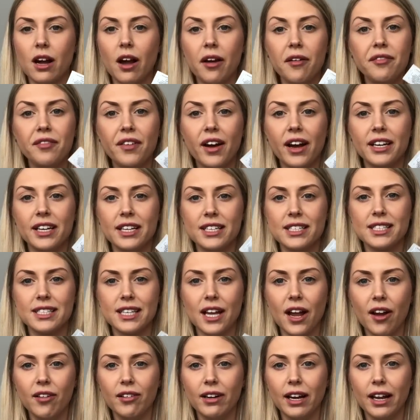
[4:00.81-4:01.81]
I find it's
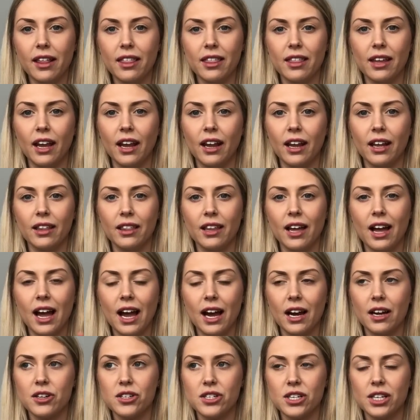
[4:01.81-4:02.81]
the only thing that
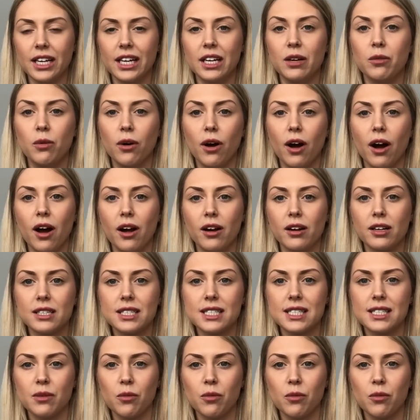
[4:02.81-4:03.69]
actually works